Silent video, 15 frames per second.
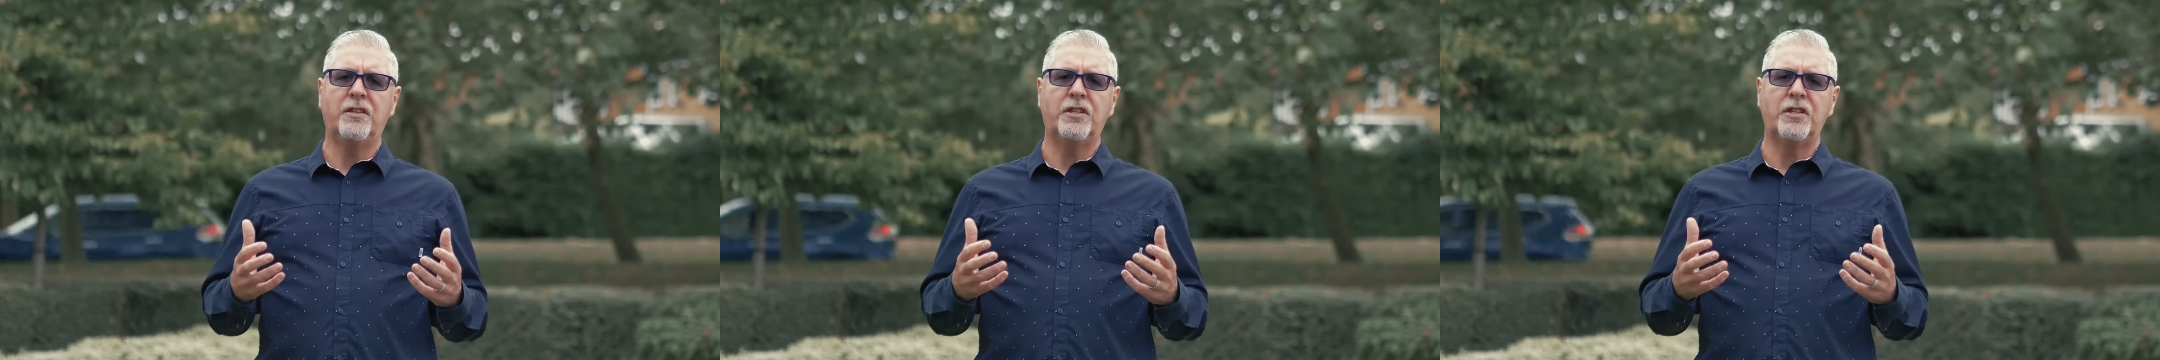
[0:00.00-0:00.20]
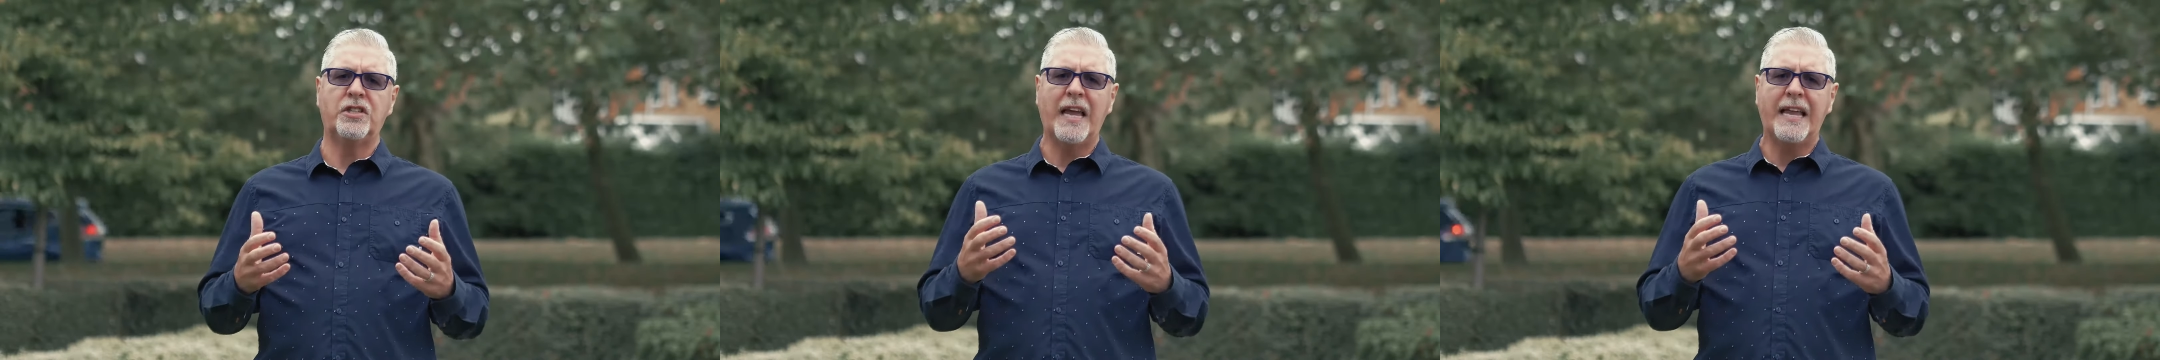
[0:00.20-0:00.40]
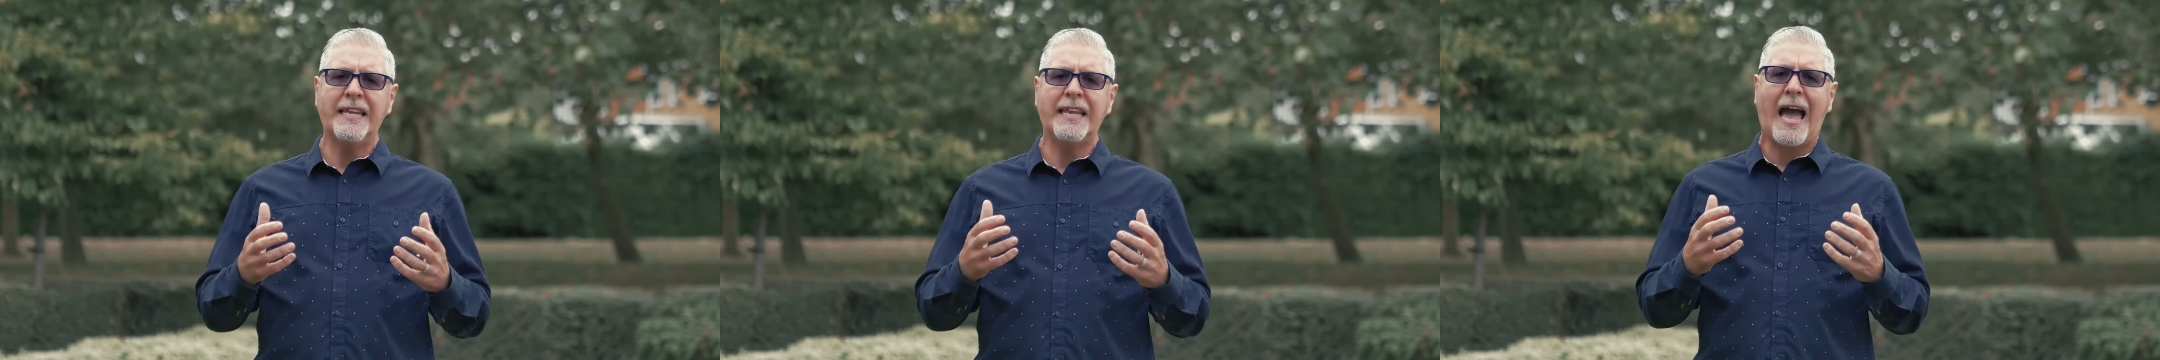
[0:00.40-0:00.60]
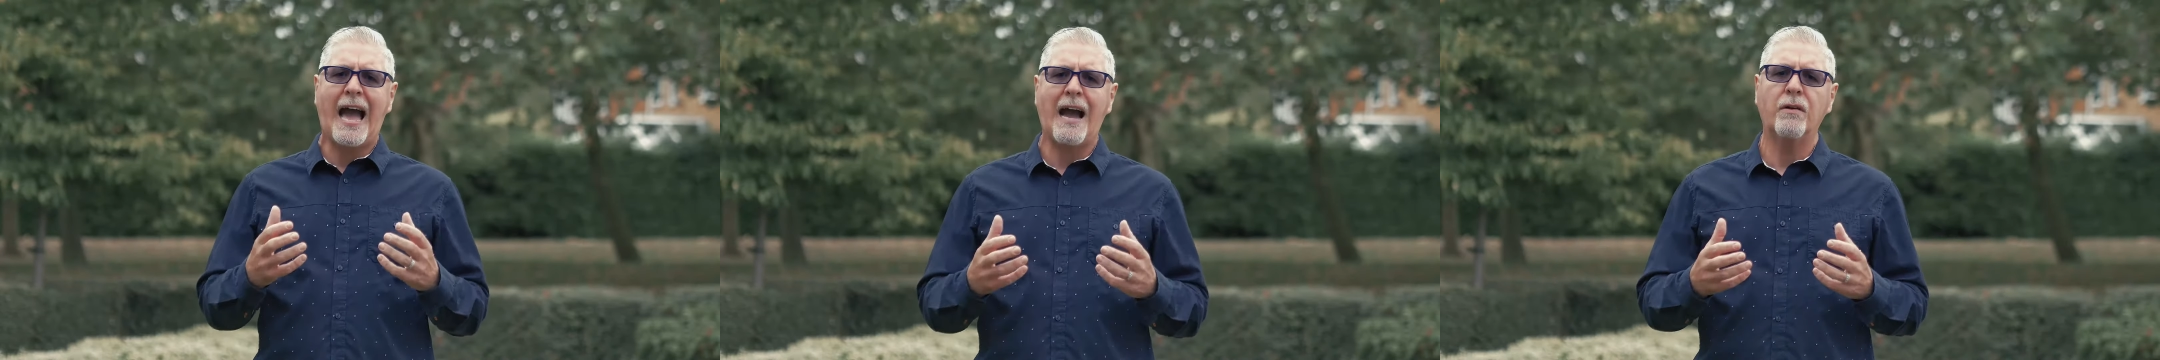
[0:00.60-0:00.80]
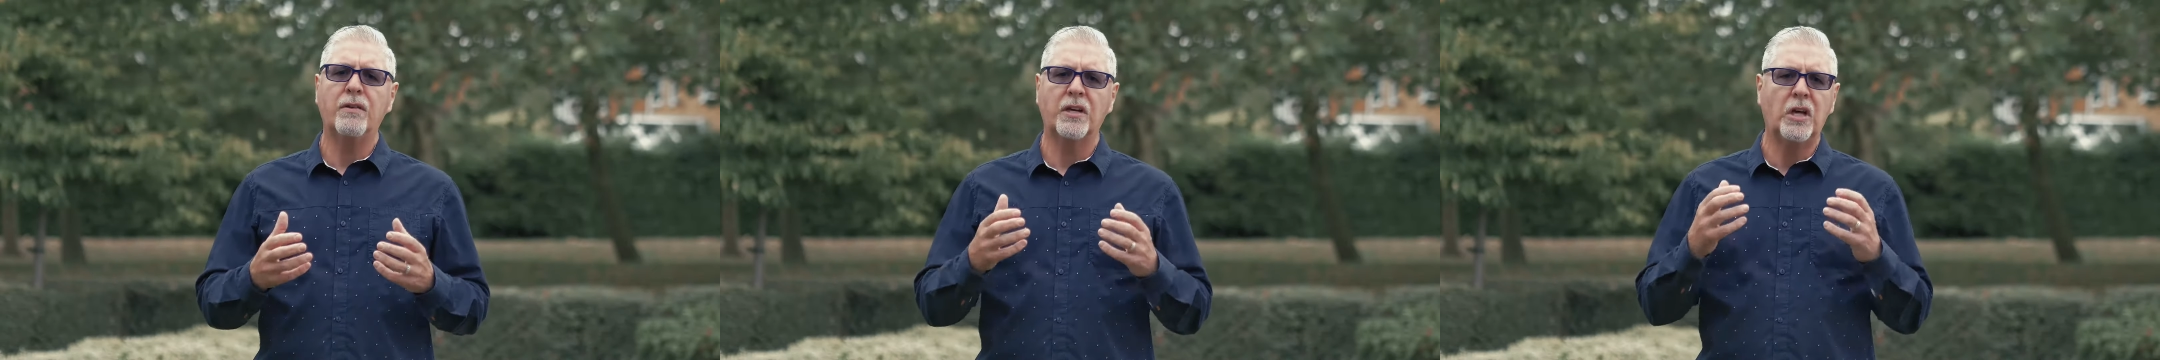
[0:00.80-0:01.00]
to send
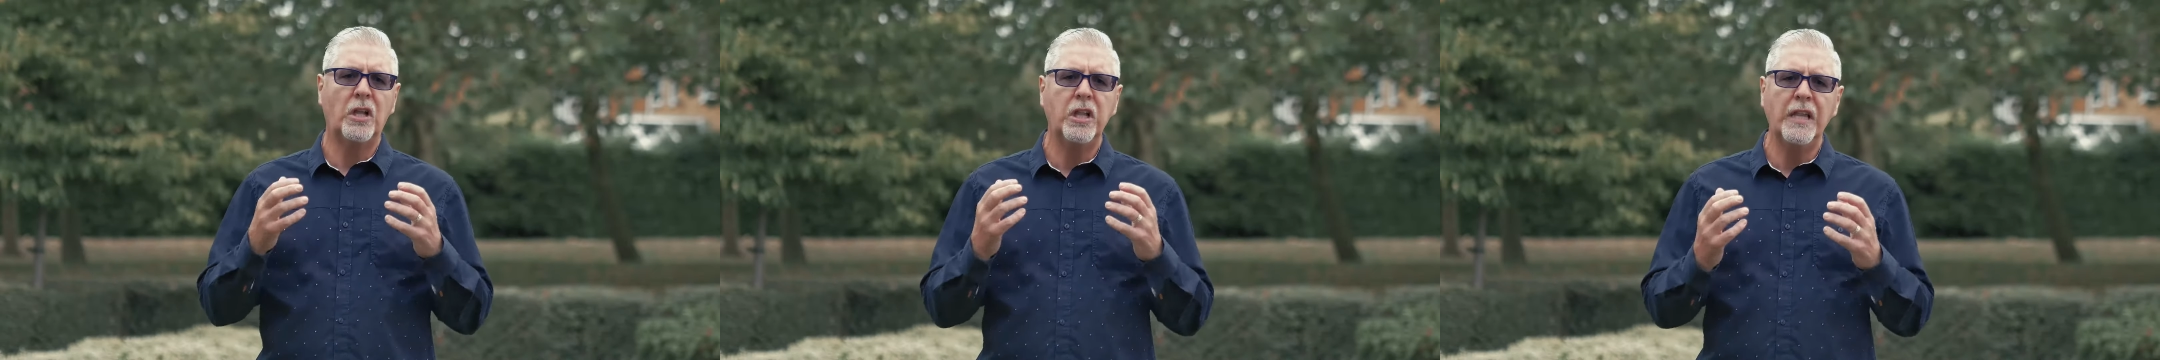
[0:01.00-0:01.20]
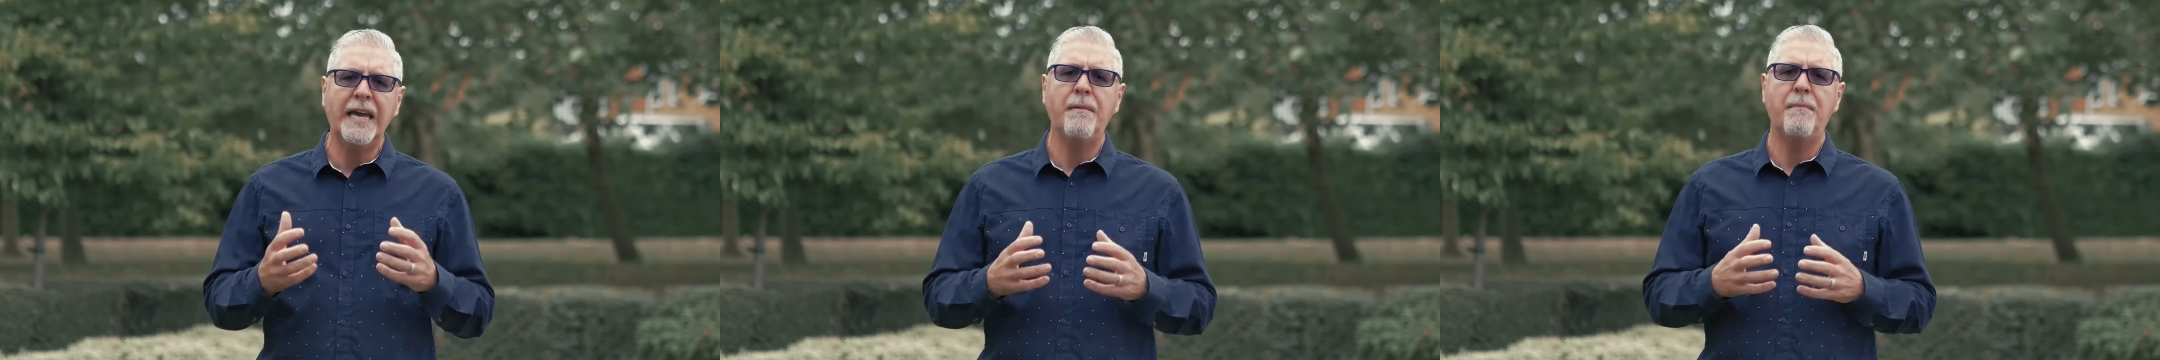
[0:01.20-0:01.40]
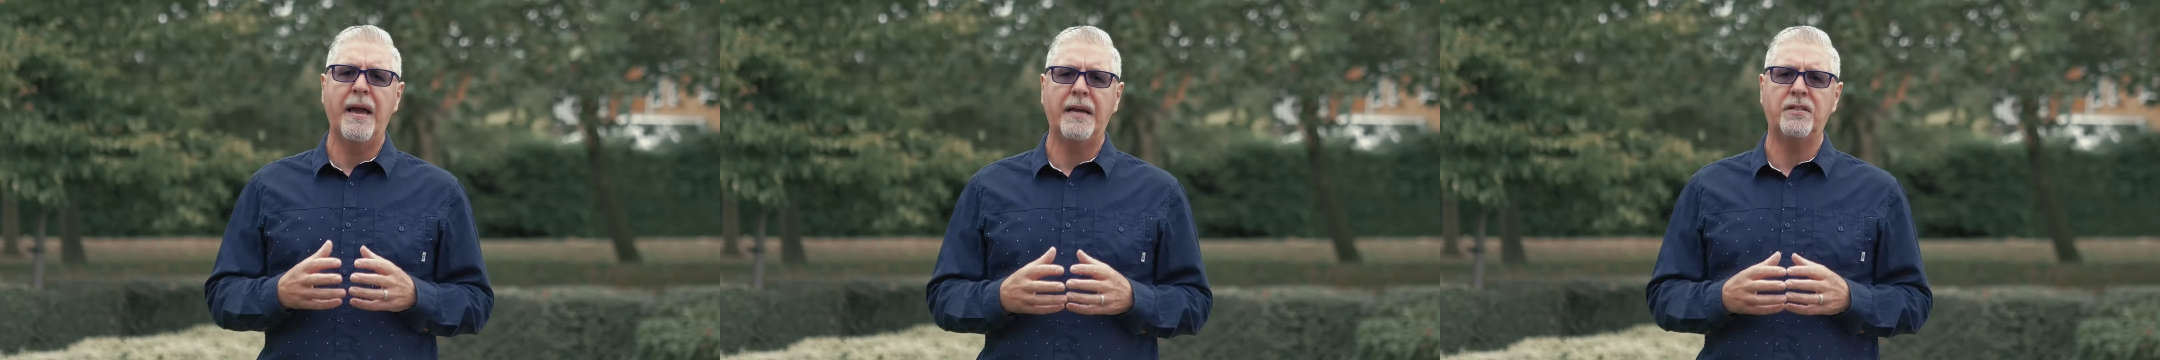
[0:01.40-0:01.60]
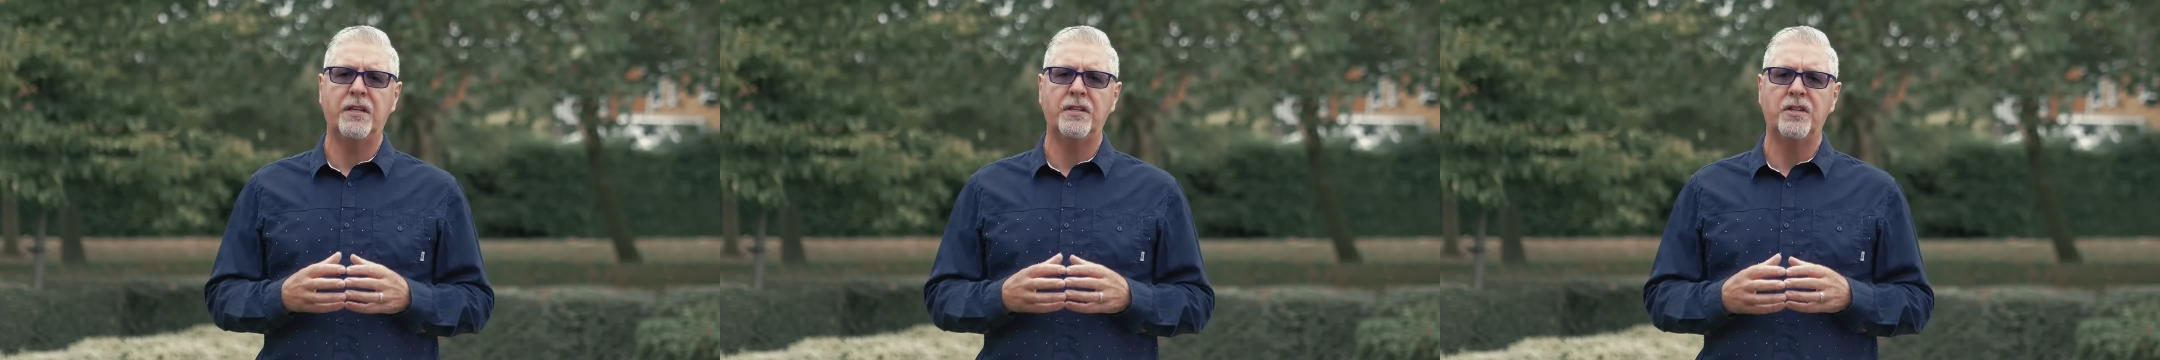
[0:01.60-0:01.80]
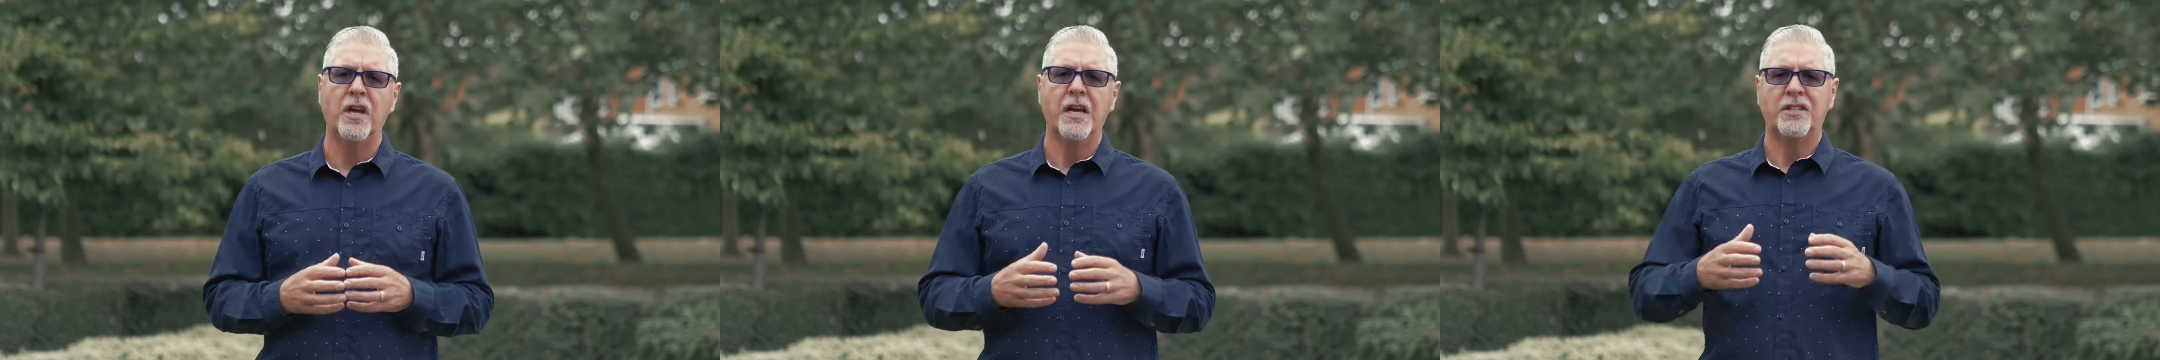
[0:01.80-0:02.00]
out a clear
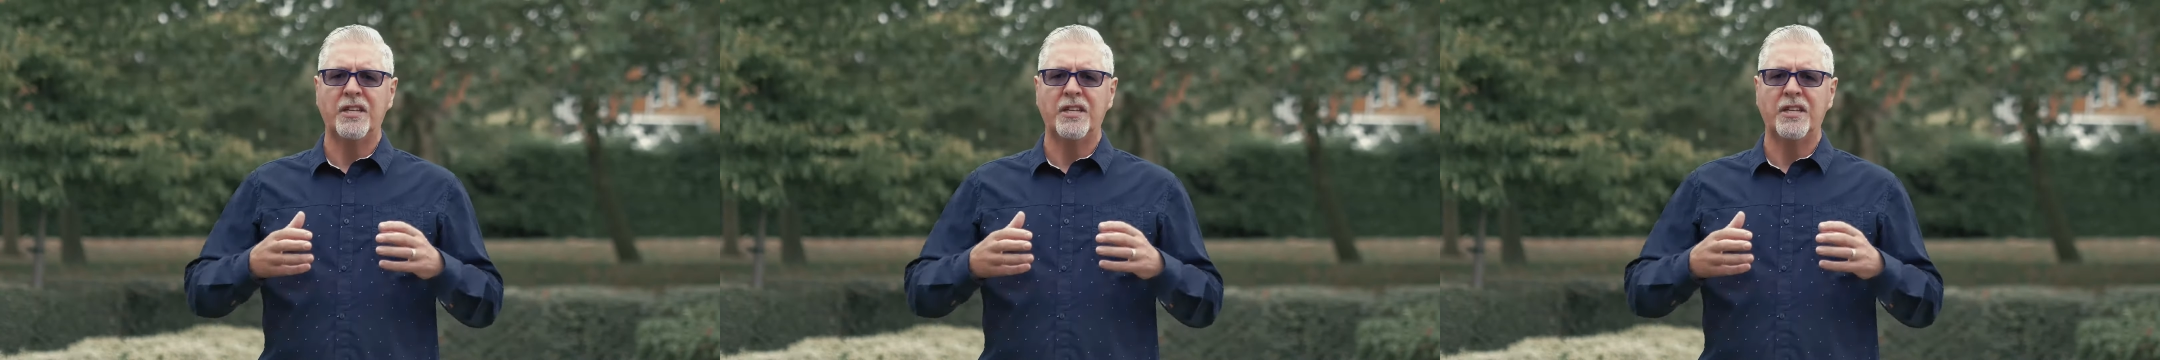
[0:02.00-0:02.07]
message